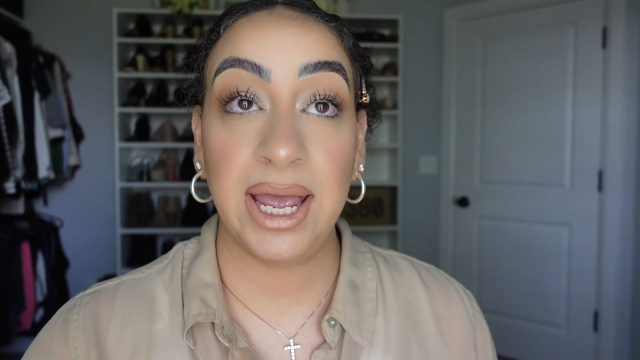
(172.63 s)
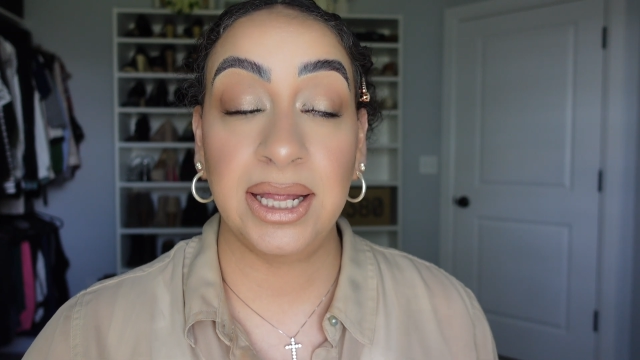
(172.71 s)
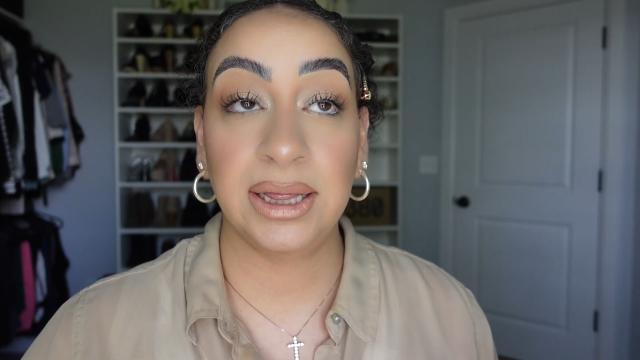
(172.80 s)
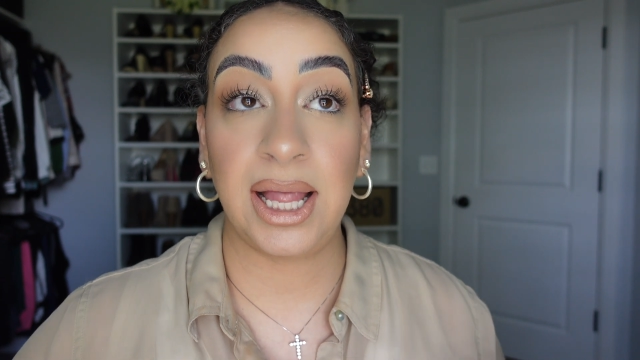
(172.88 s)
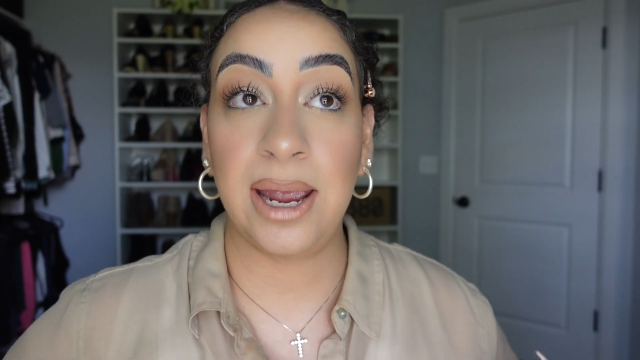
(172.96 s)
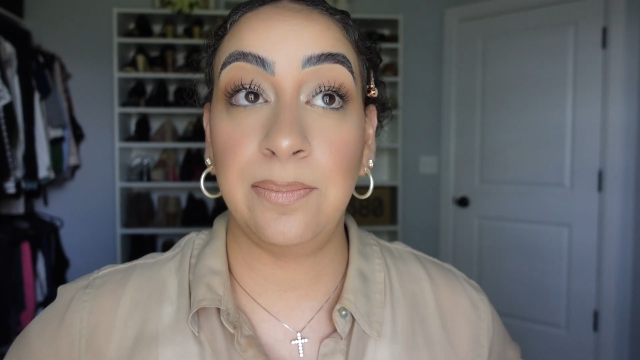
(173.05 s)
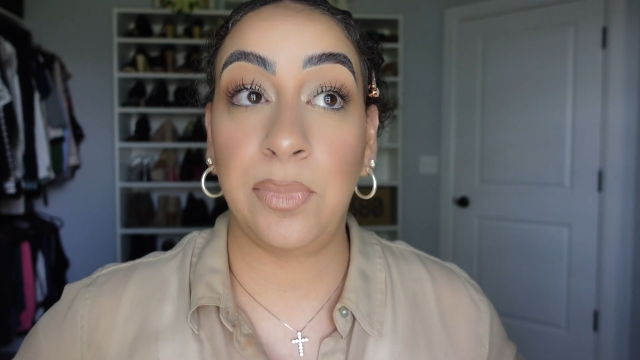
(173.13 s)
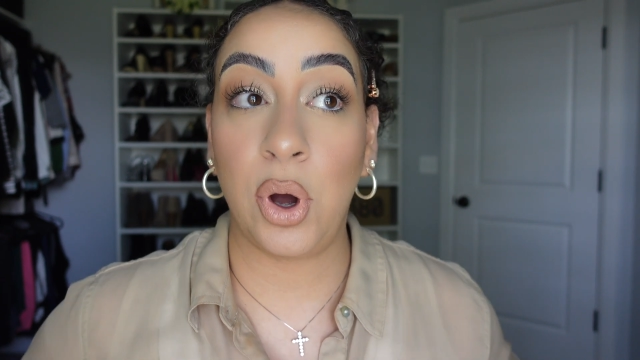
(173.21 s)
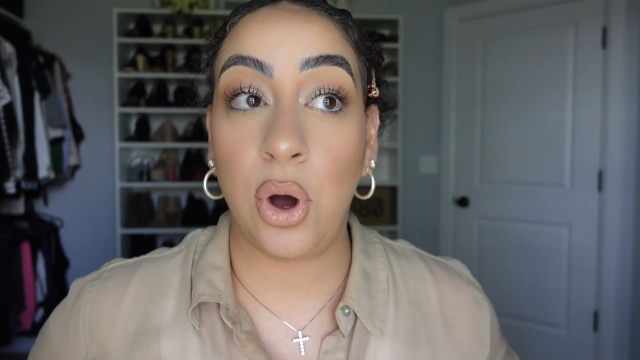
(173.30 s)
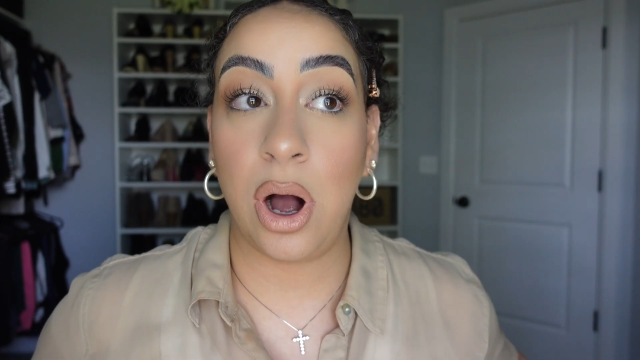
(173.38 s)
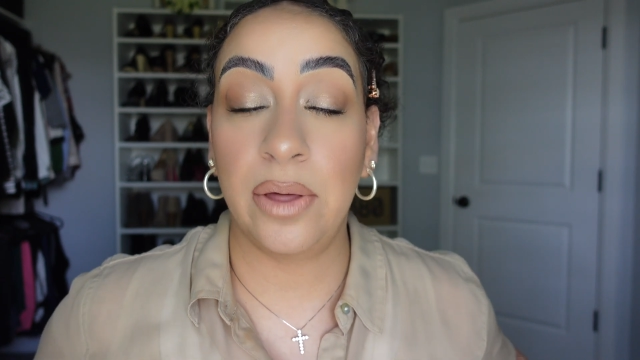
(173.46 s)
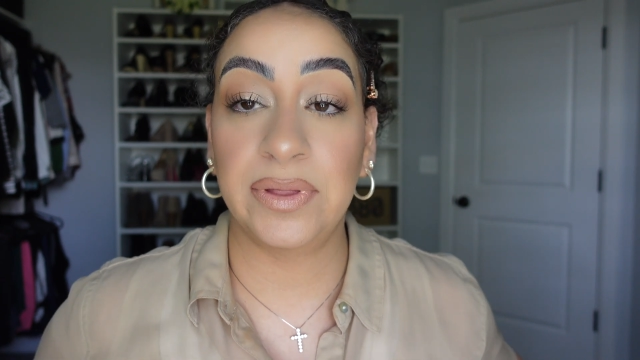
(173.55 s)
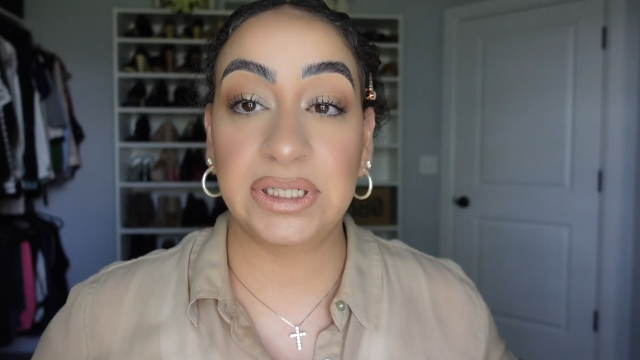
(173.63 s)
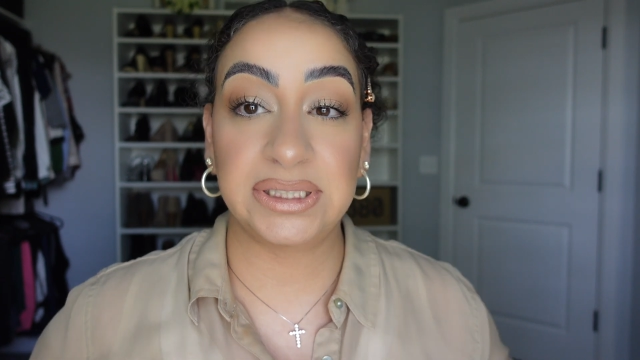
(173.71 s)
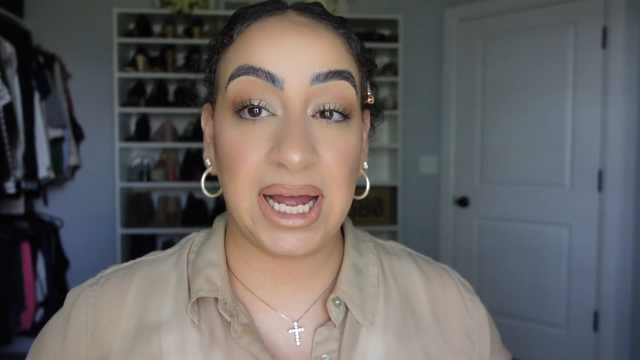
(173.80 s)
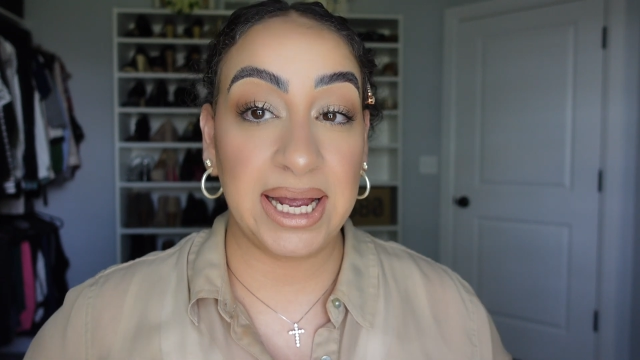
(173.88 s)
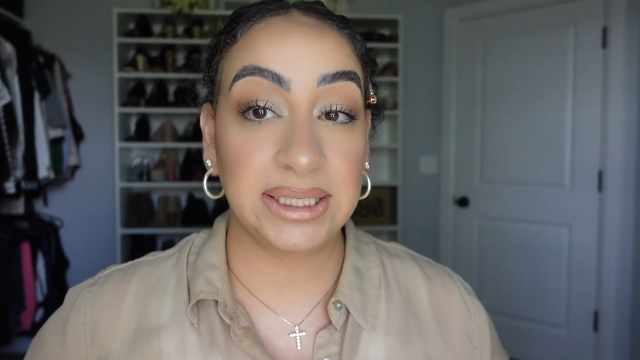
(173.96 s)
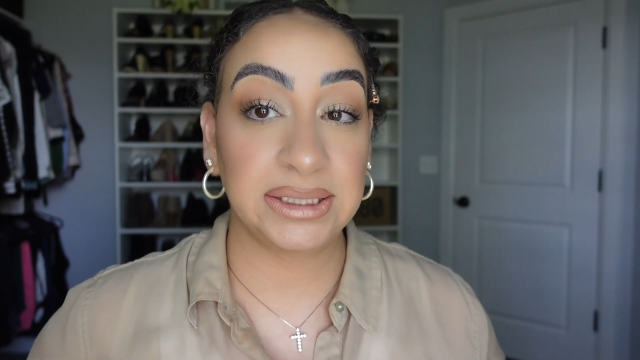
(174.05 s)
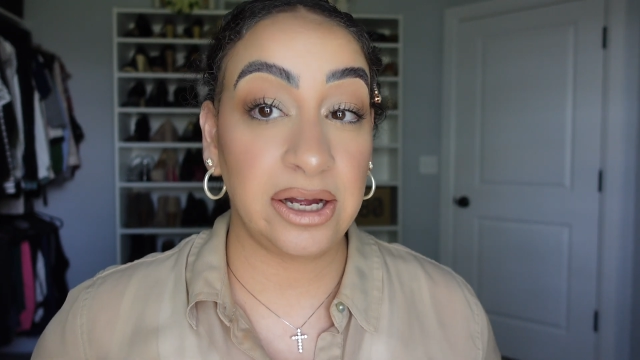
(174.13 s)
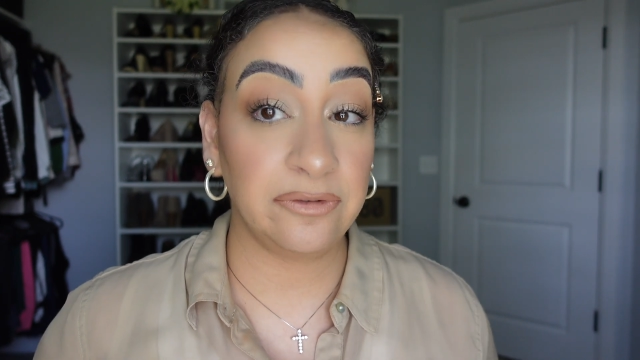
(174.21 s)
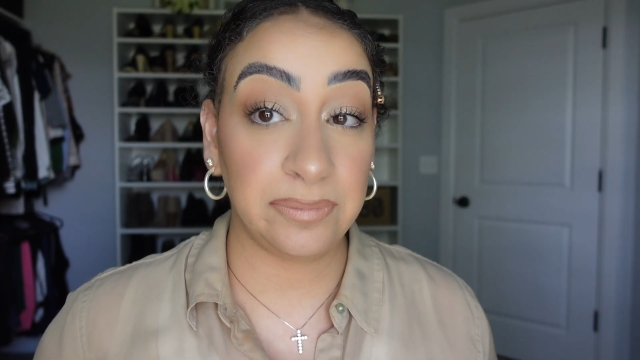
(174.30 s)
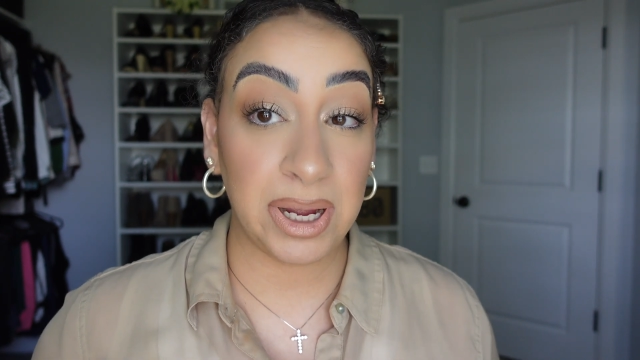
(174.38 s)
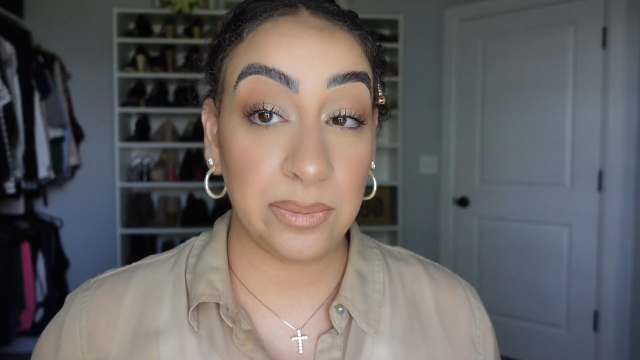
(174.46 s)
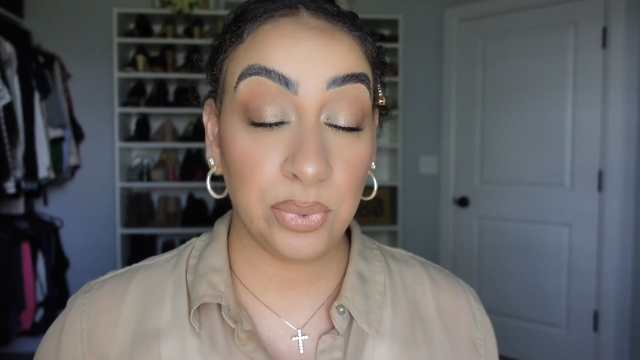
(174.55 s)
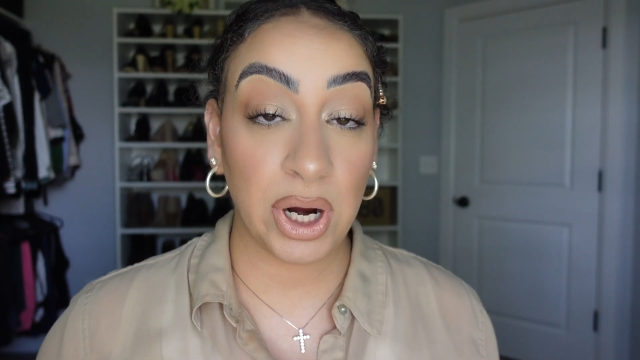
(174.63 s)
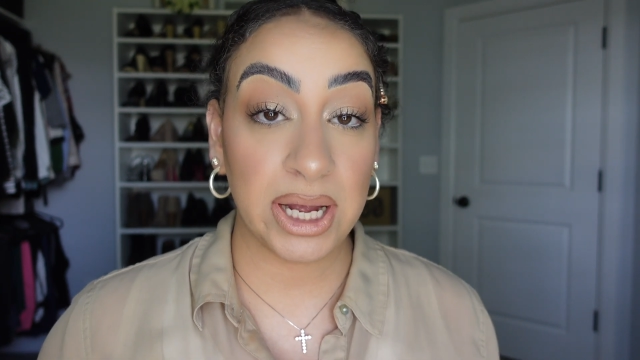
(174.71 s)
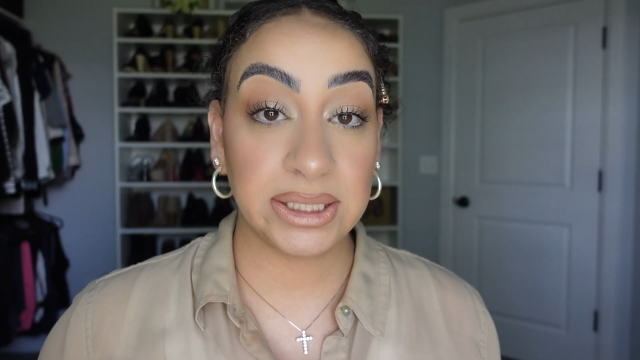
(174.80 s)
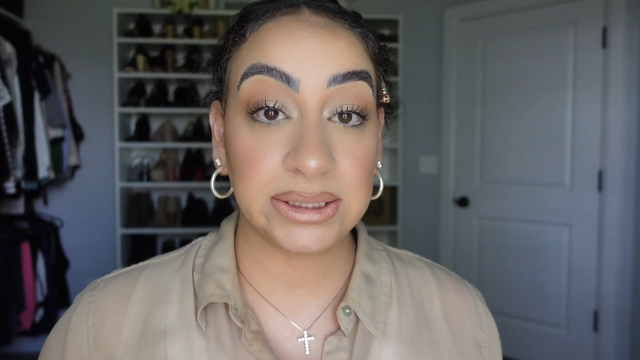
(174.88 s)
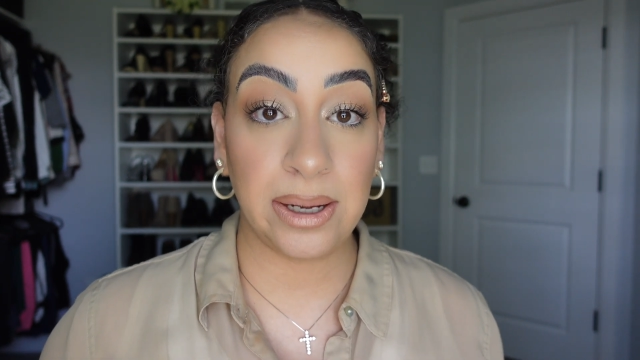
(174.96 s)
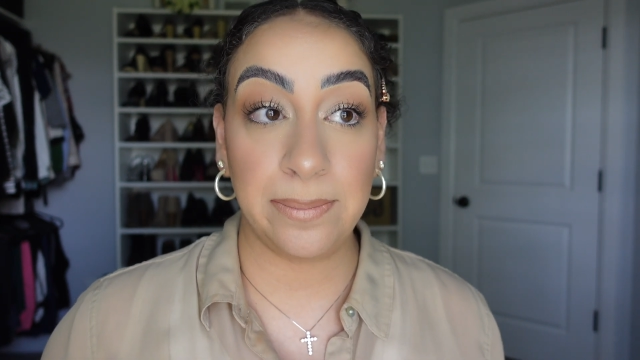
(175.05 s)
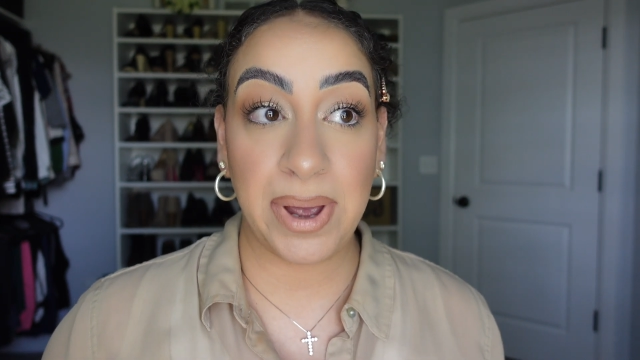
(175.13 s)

and lipo on the sides of my breast